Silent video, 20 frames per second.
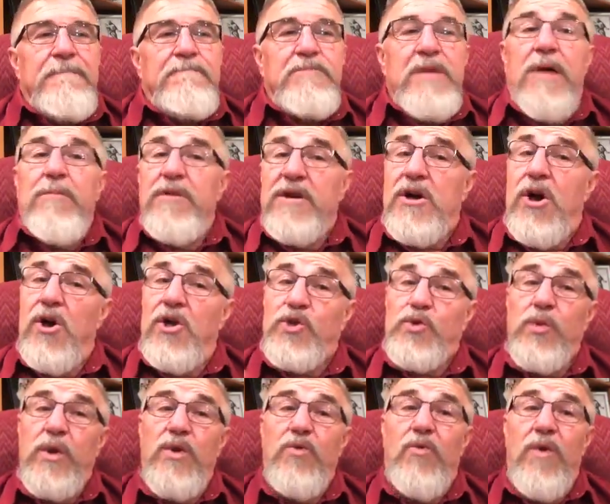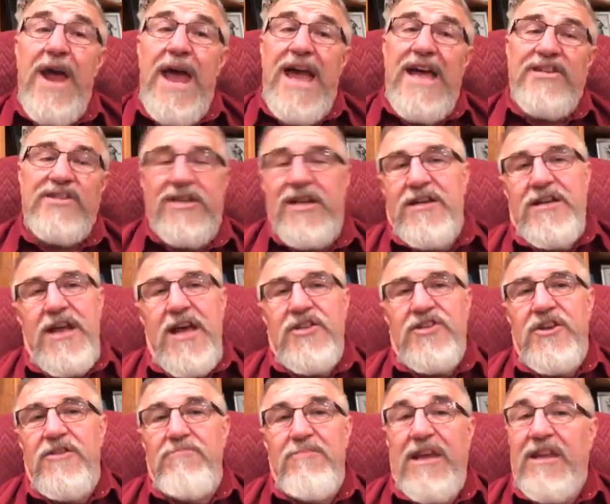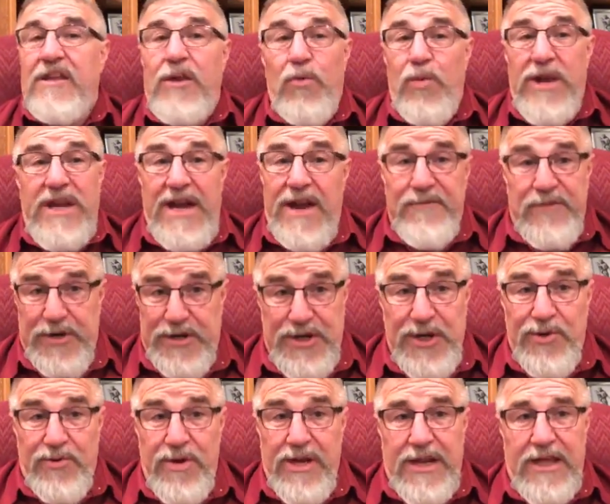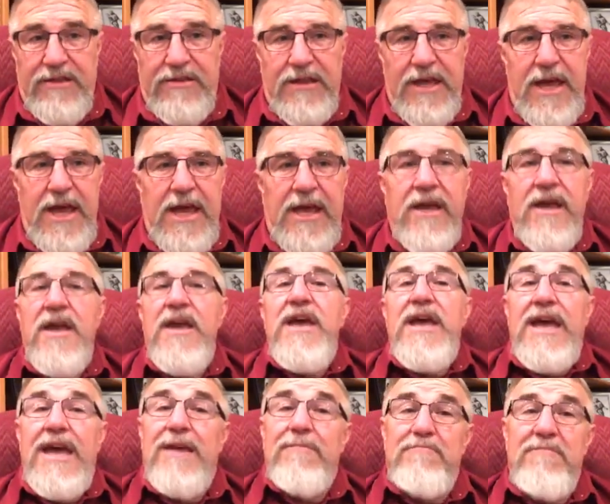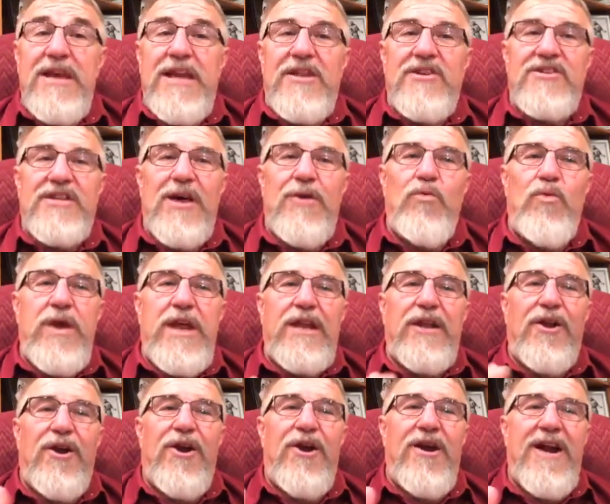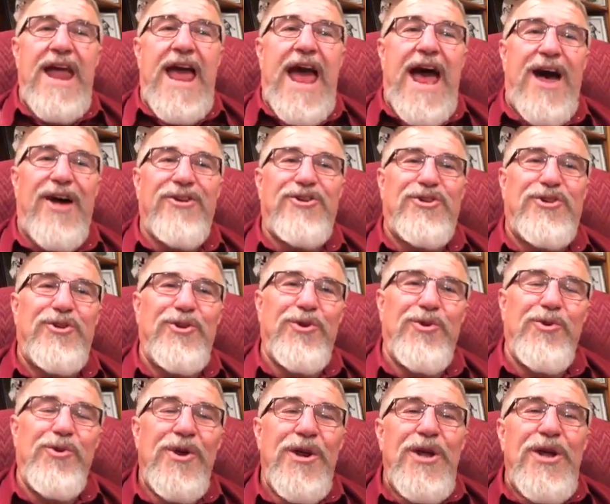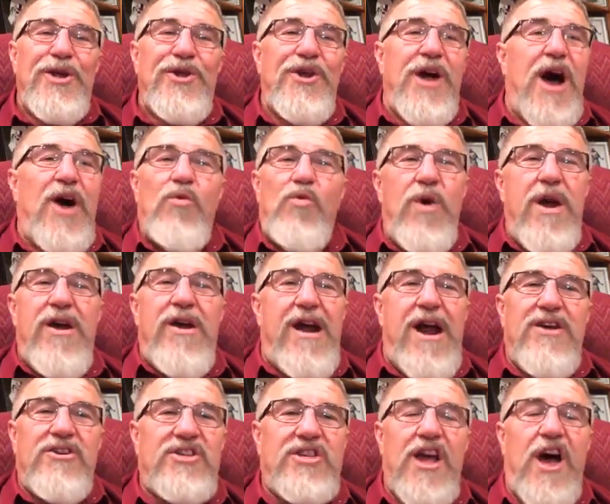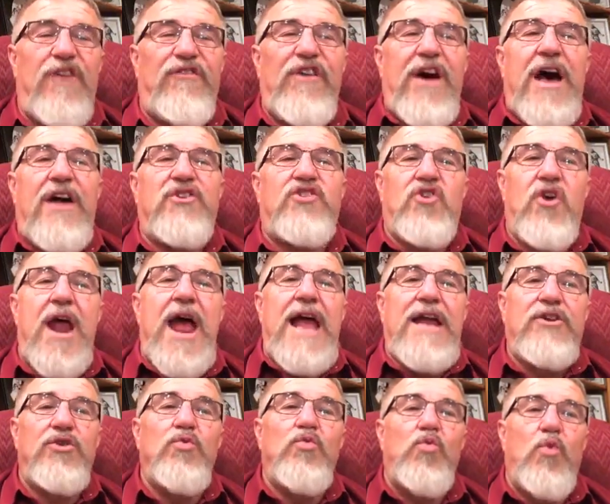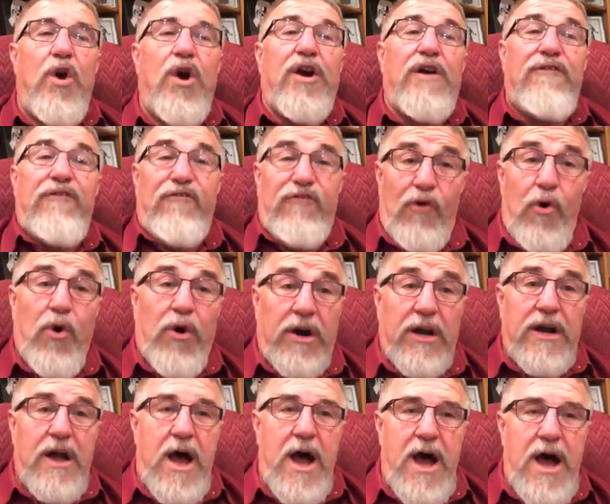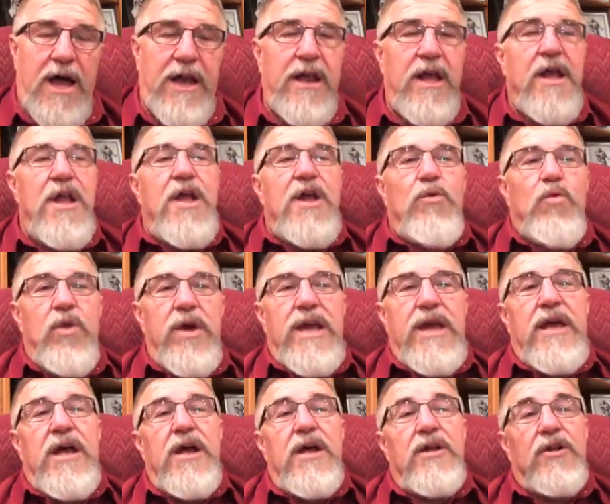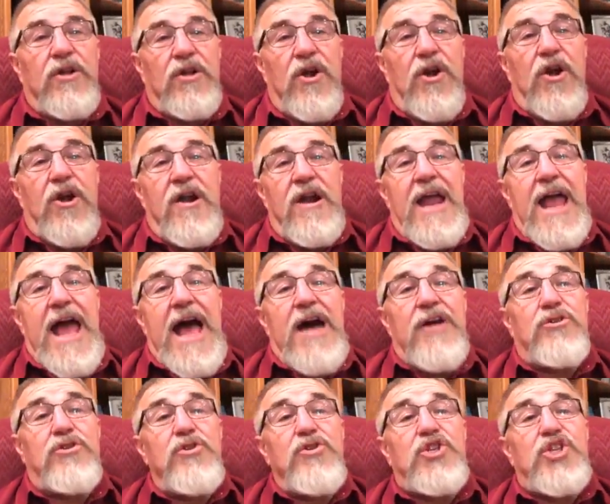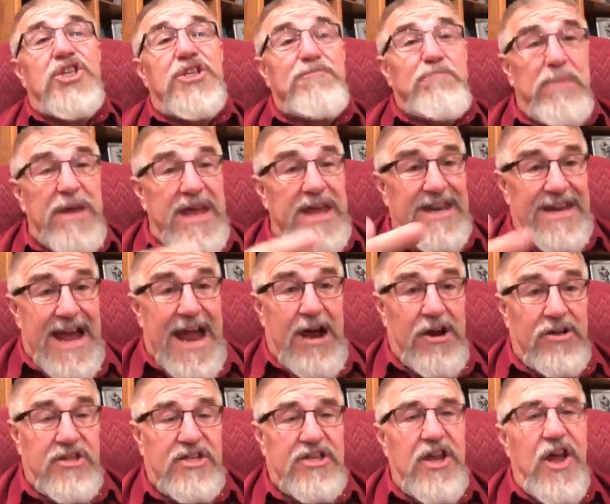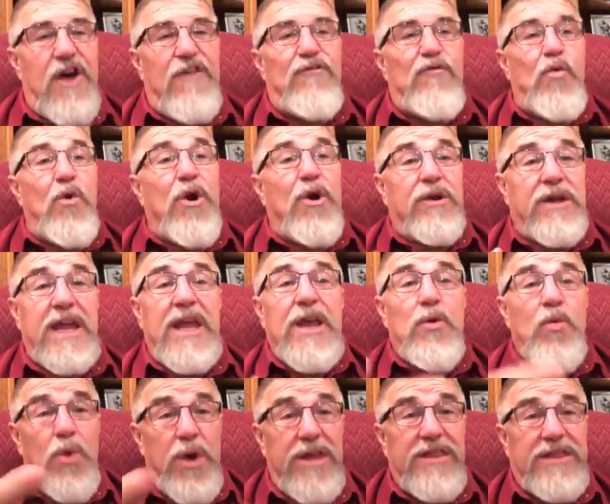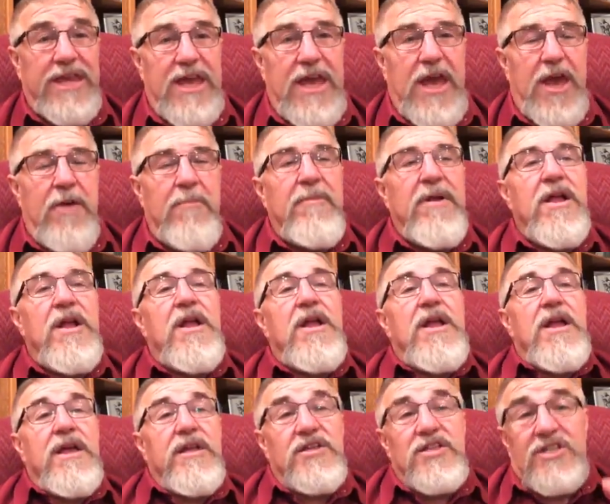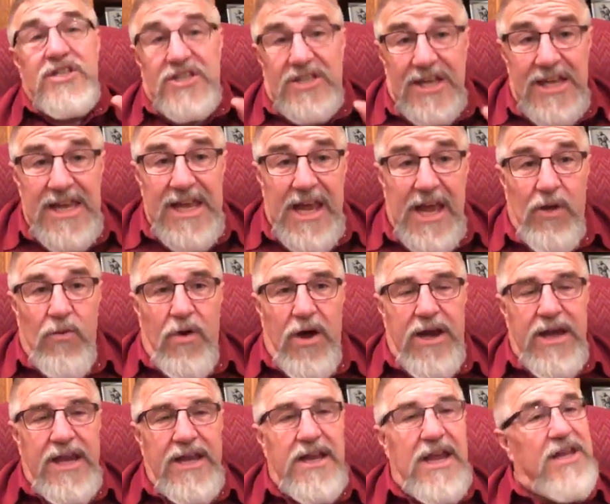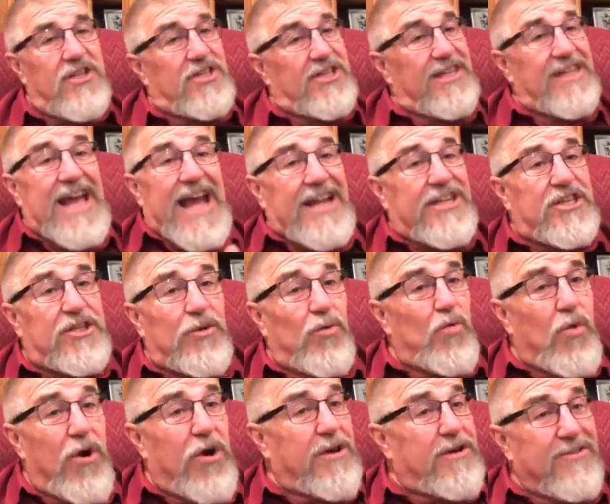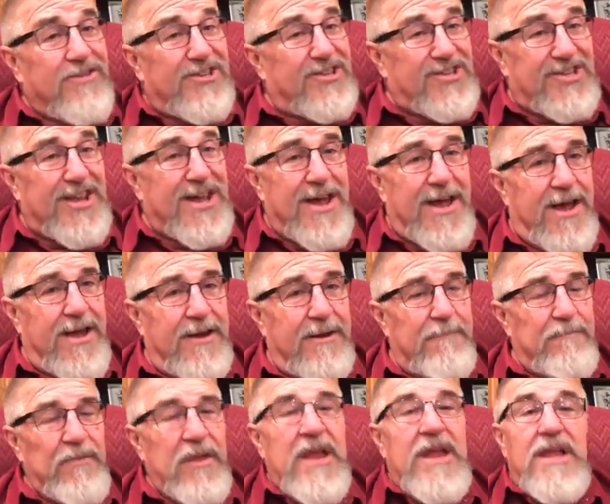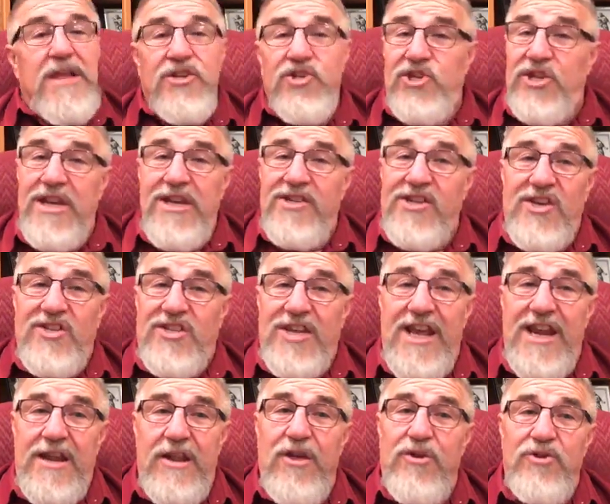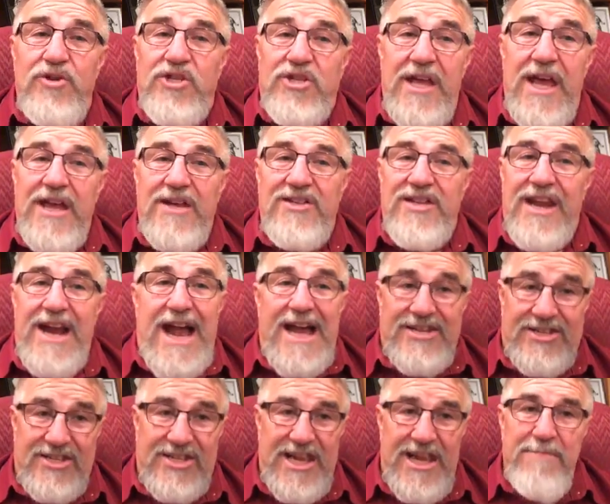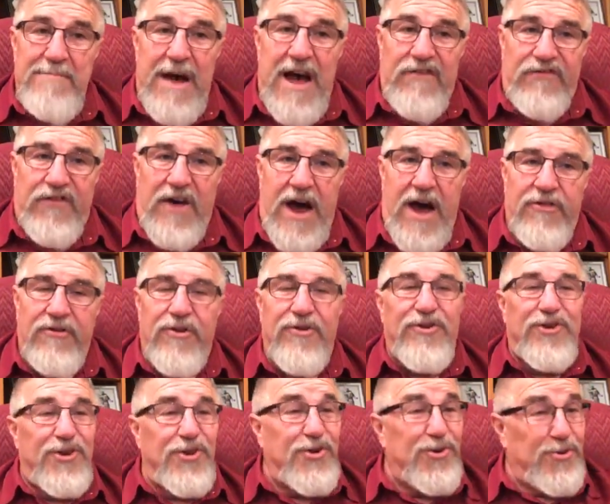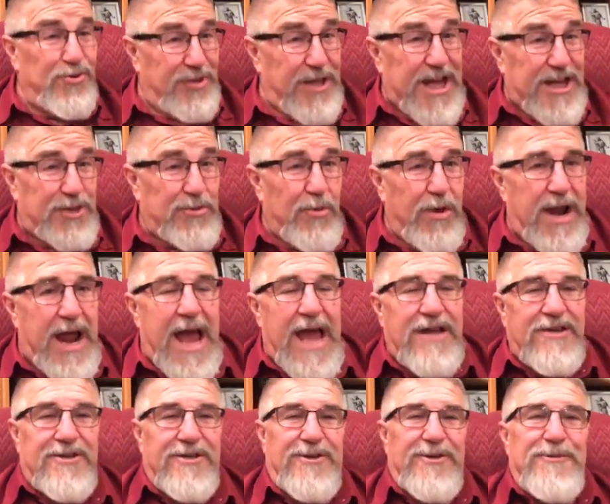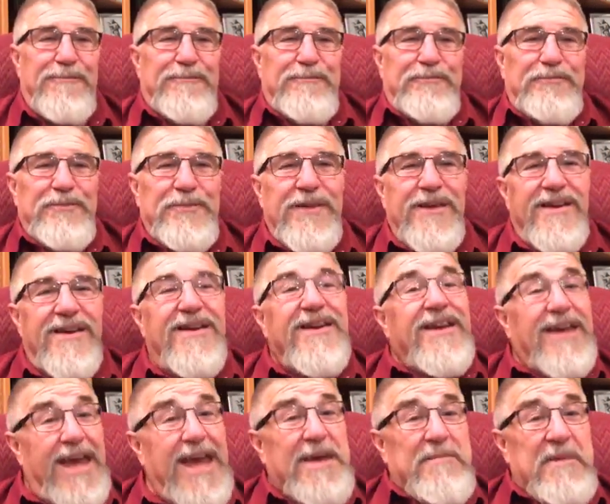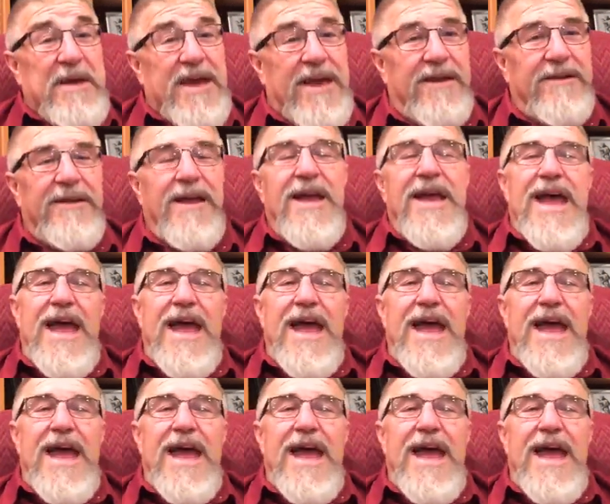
Now, because we rest, it doesn't mean that we never do anything. It means that we learn how to not wear ourselves out trying to work for God. We learn how to spend ourselves working with Him, seeing what He does. See, that's the work of the Son. Jesus said, Those things that I see my Father do, that's what I do. Amen.